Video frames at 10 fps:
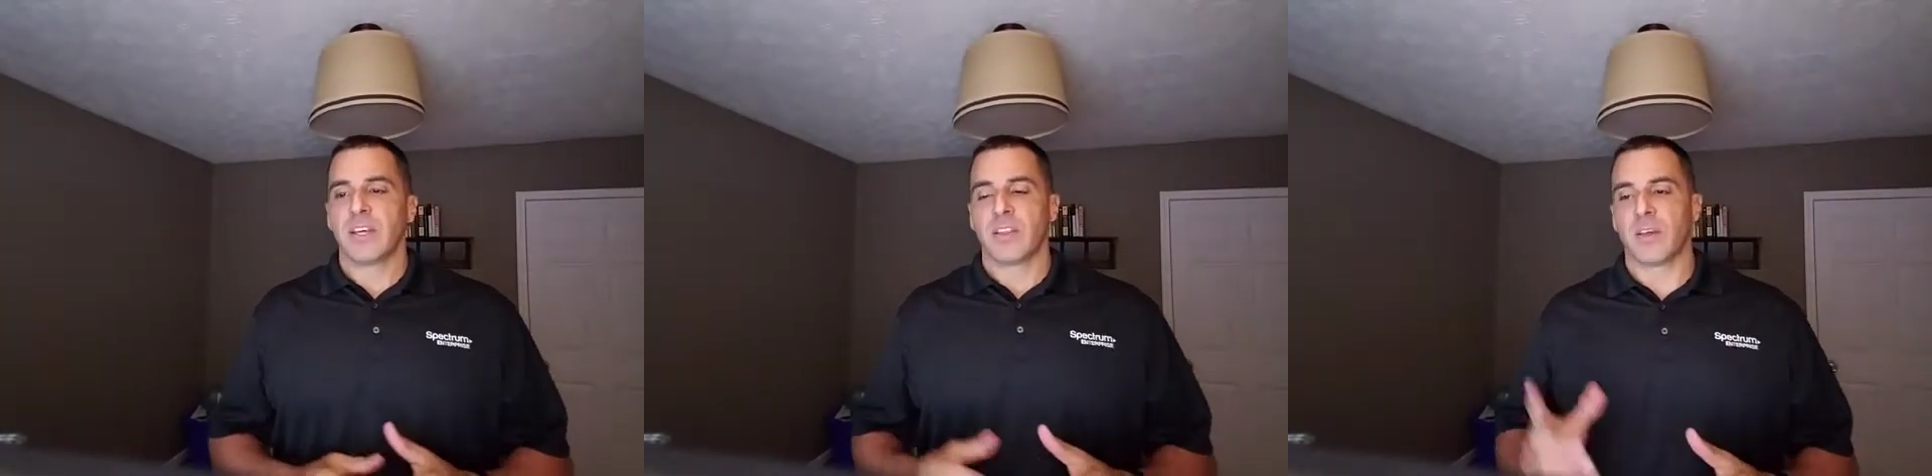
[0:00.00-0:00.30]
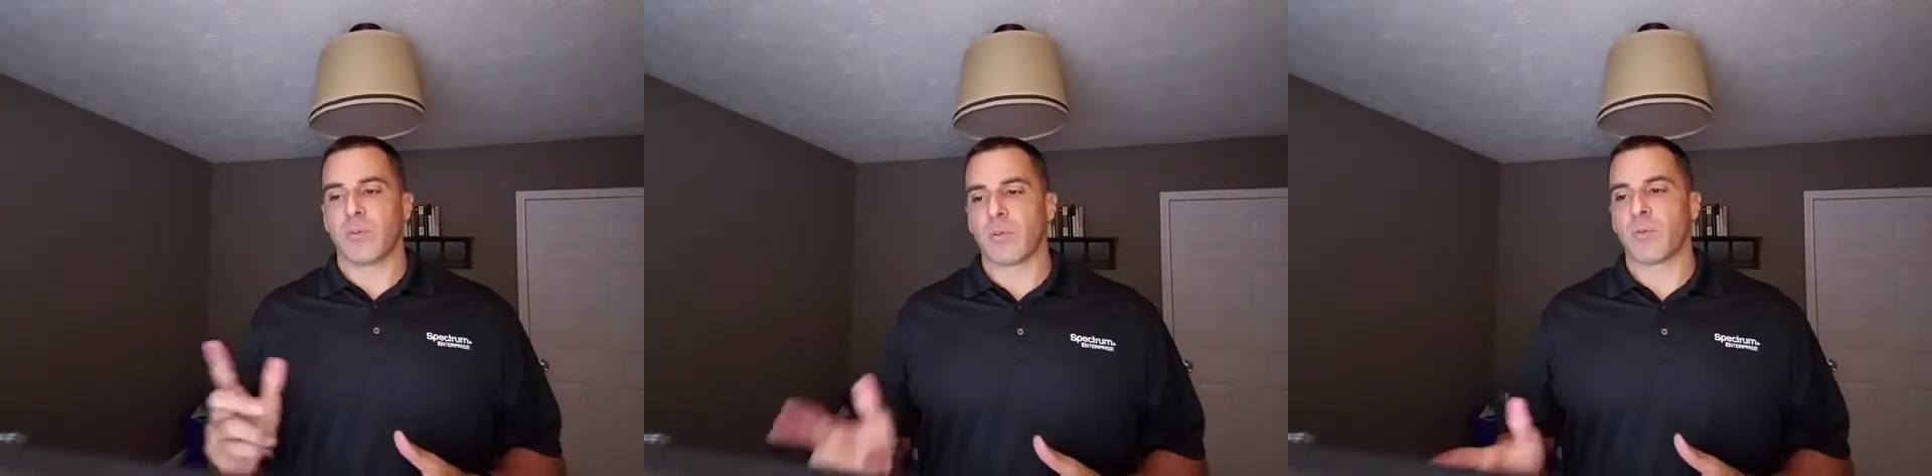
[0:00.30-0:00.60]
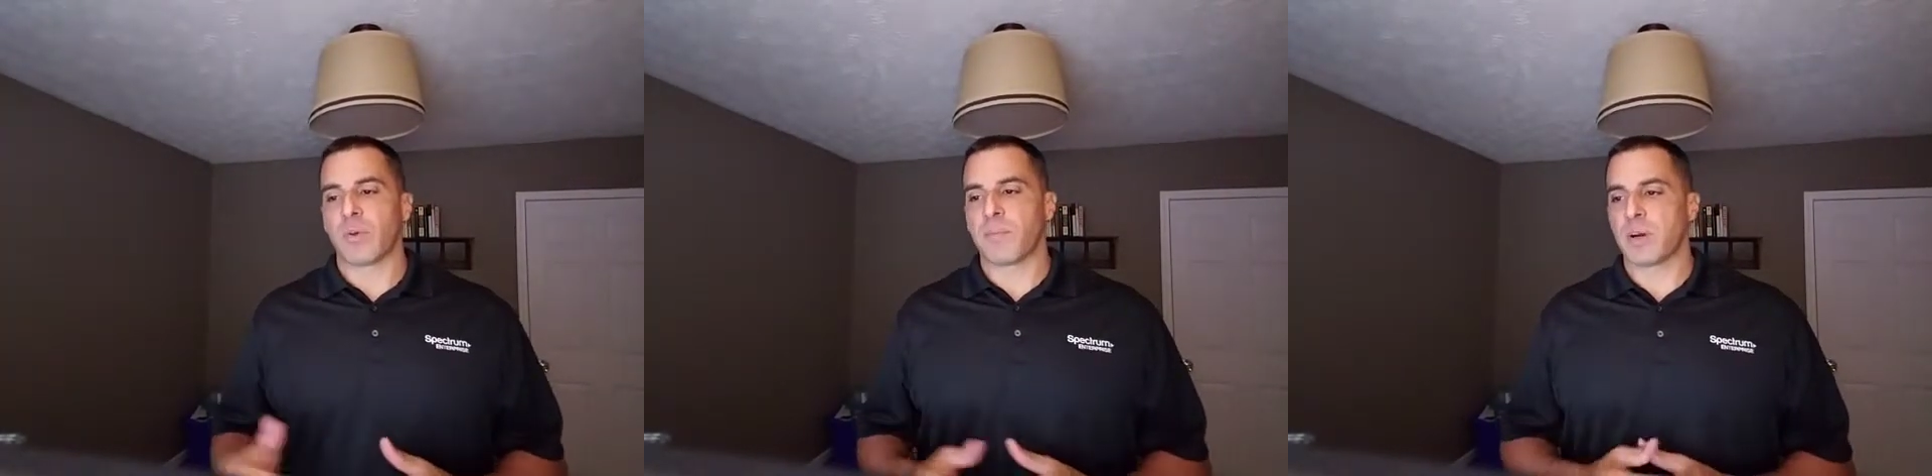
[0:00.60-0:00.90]
The
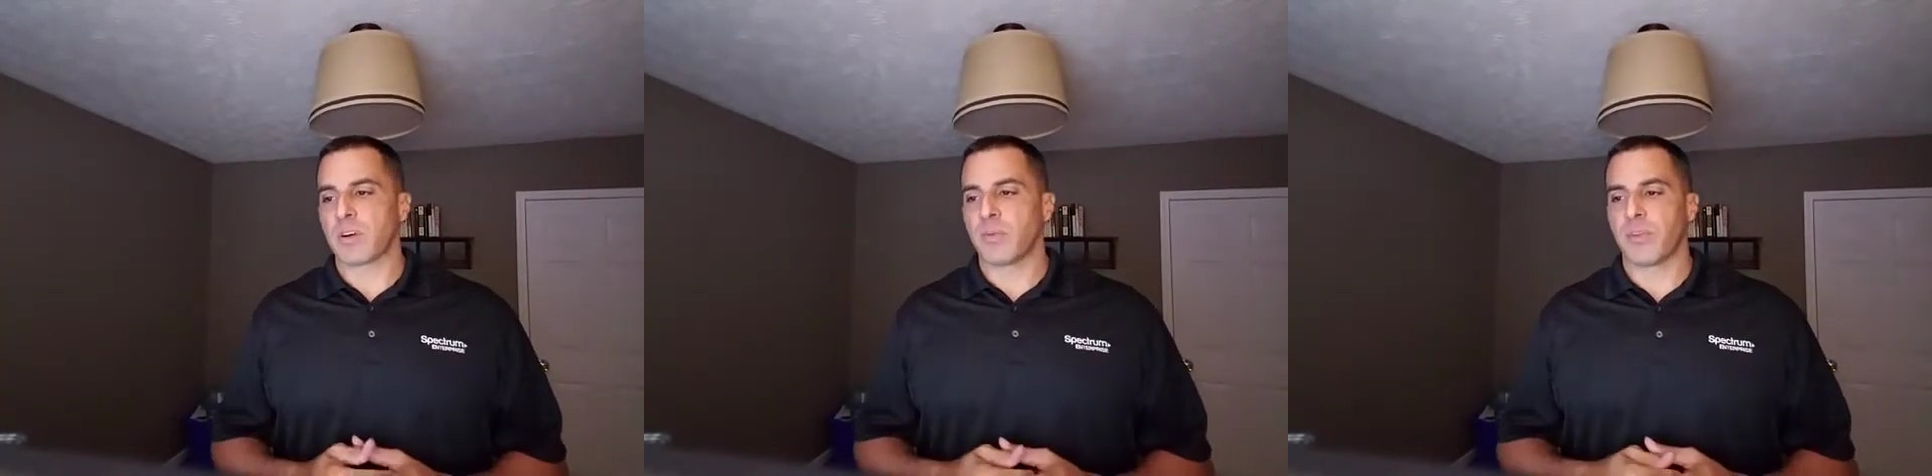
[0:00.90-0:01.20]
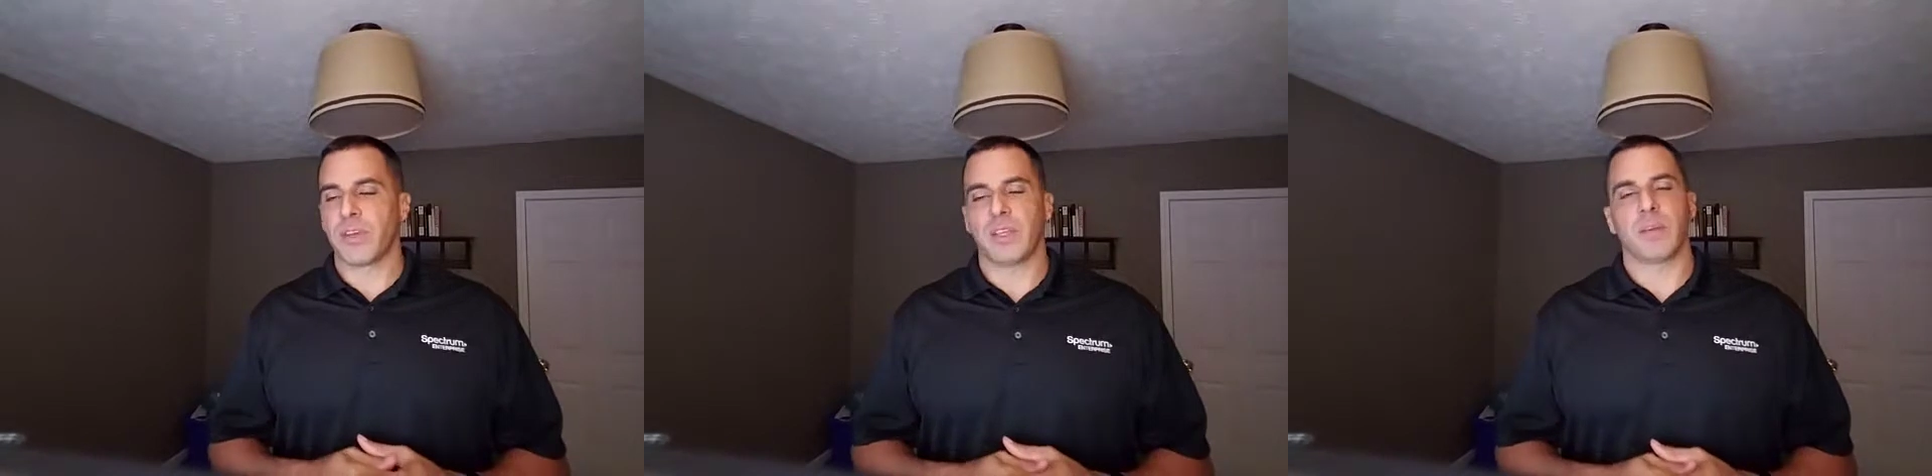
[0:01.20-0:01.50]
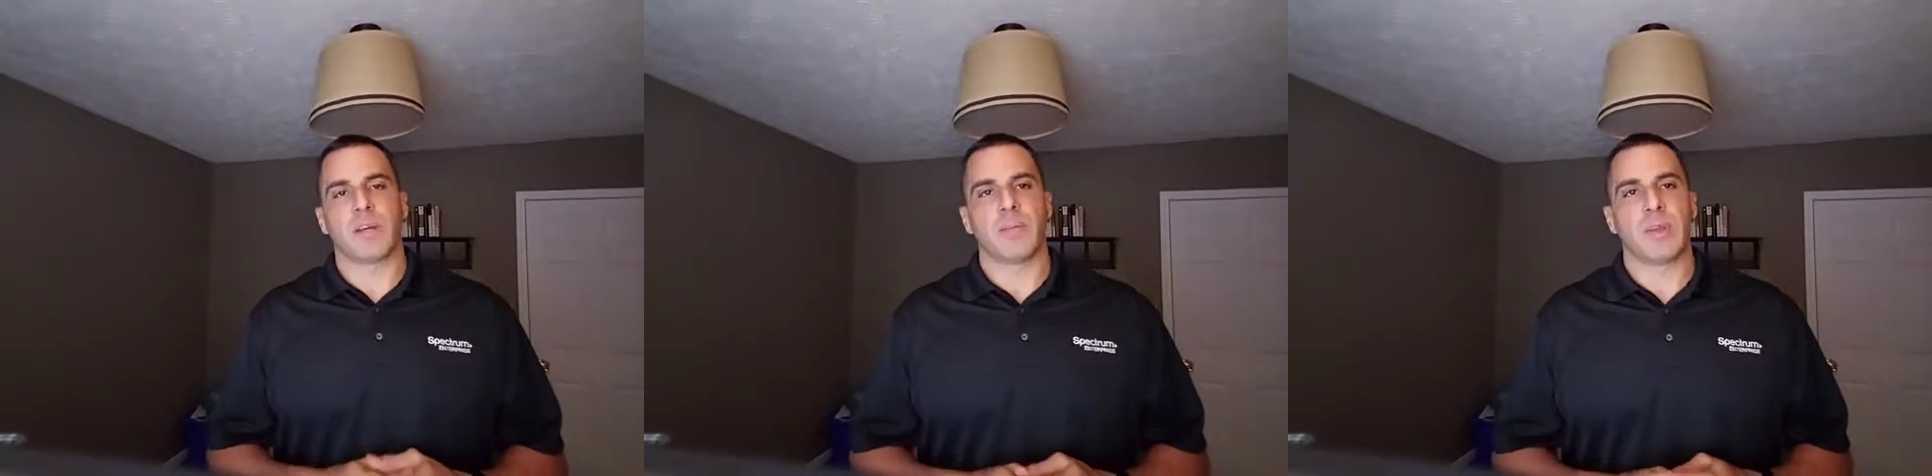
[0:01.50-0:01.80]
remarkable thing
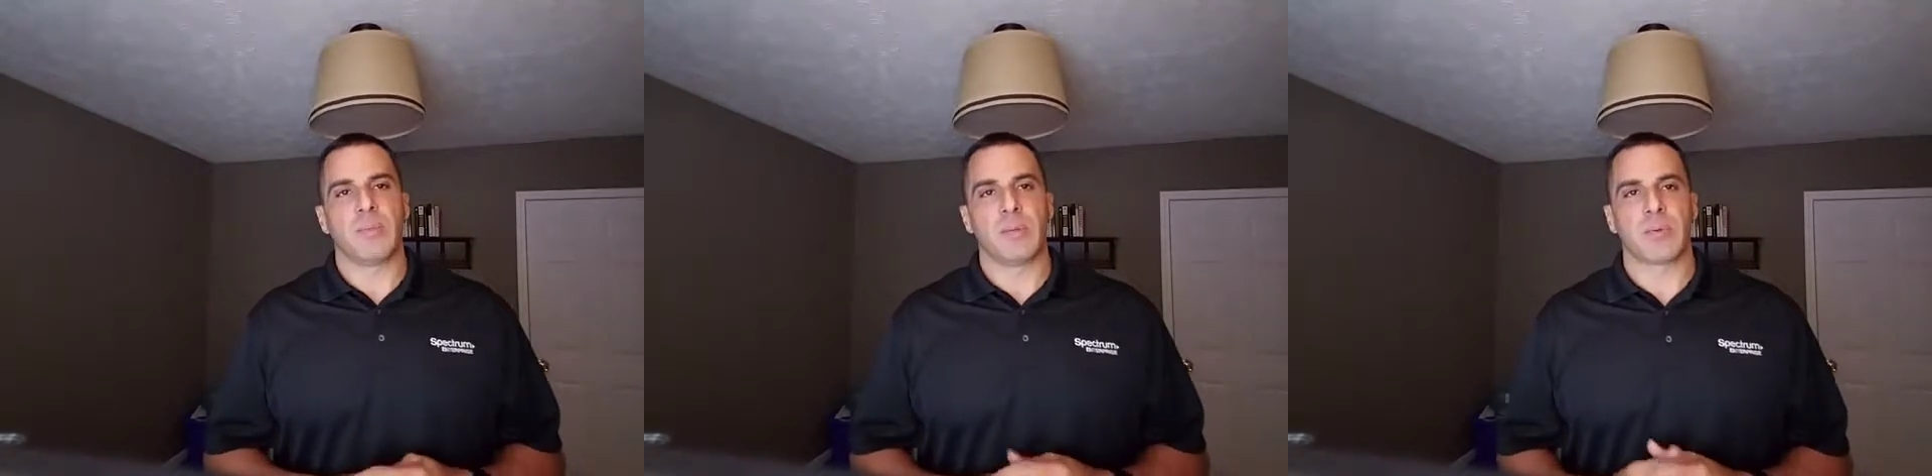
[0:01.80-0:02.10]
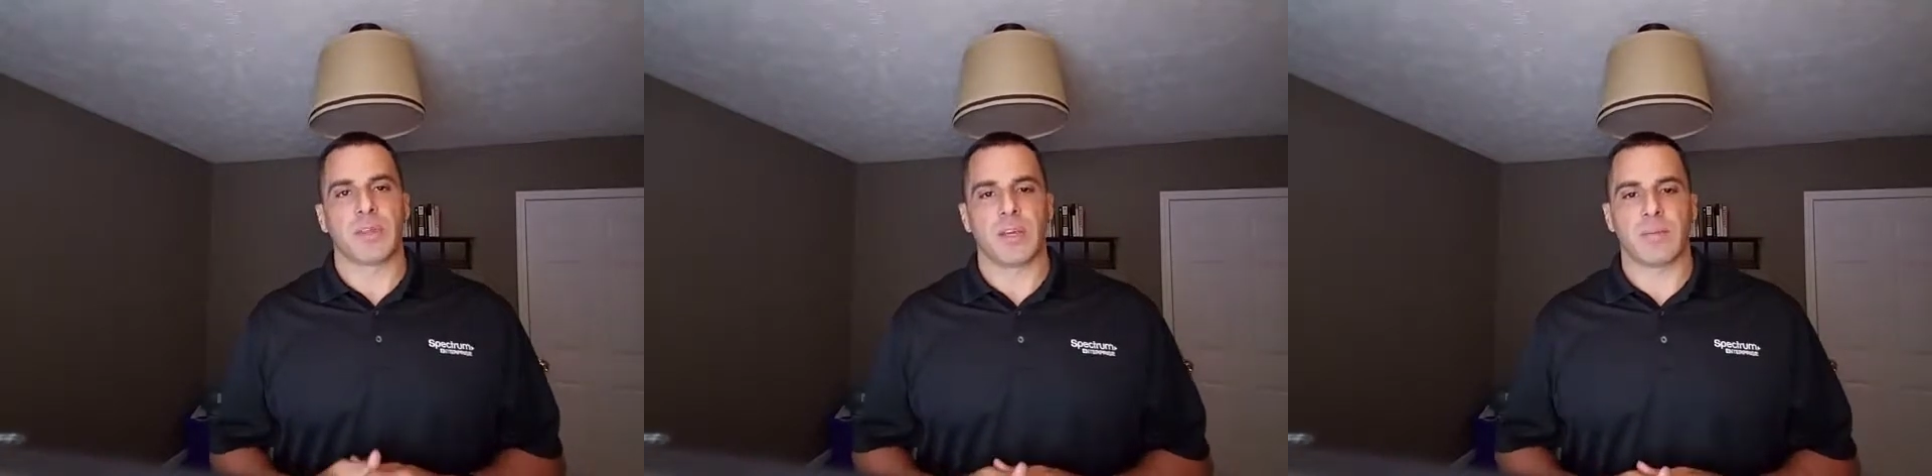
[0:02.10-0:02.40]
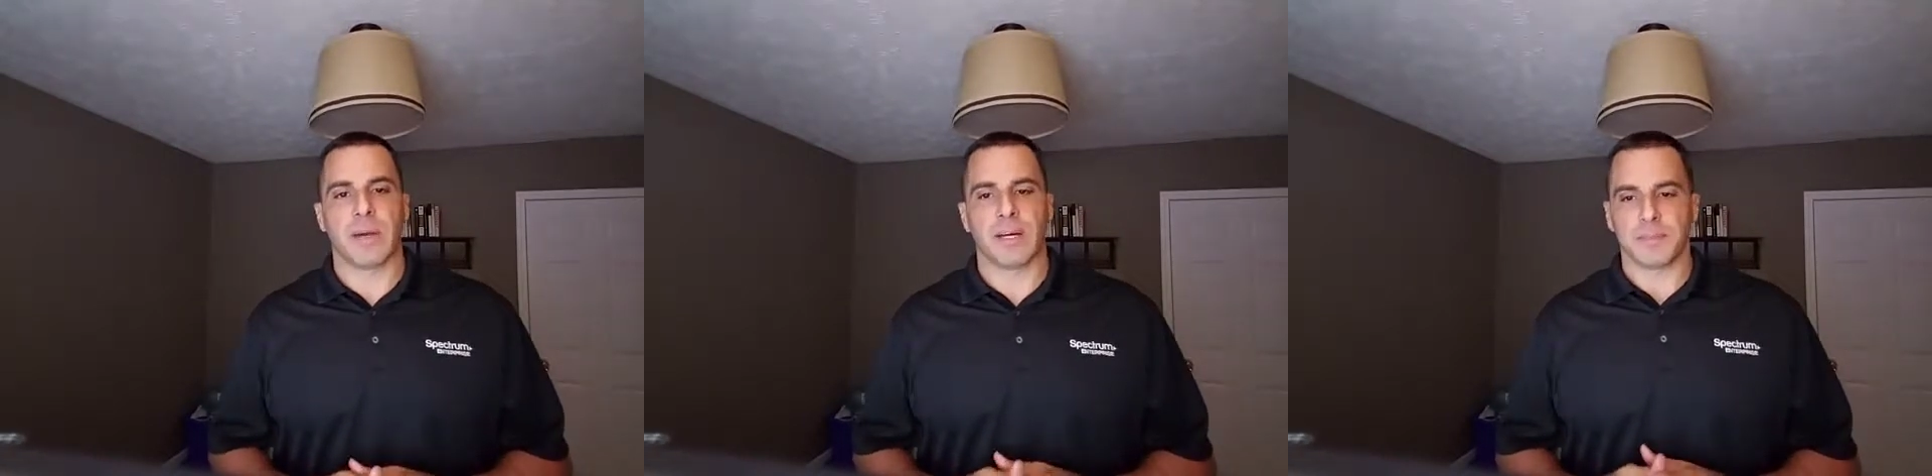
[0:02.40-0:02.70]
that not many people think
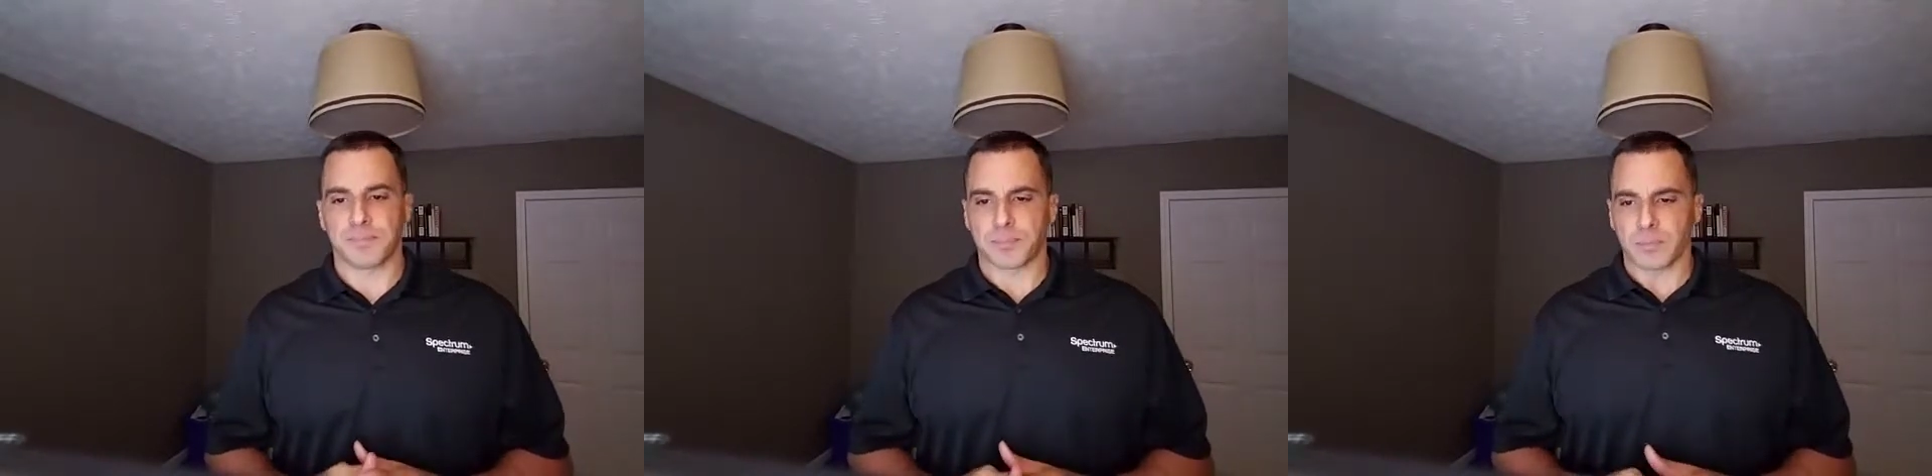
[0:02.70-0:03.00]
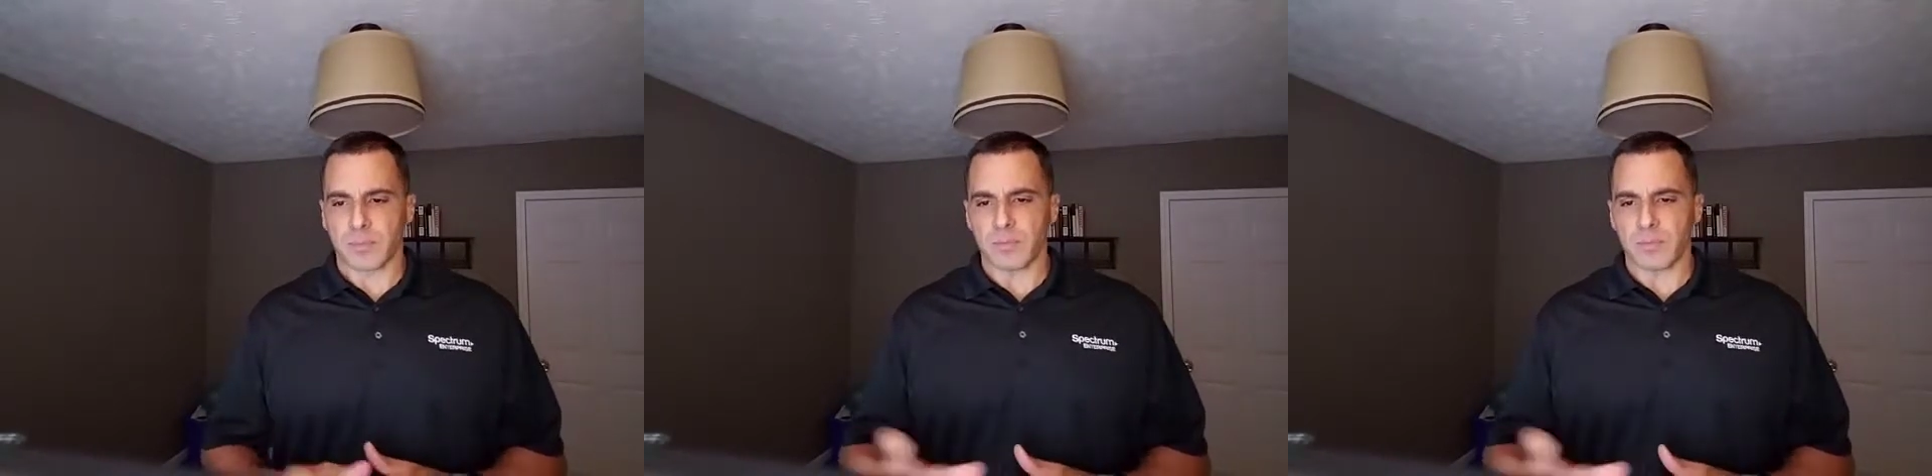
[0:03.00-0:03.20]
about,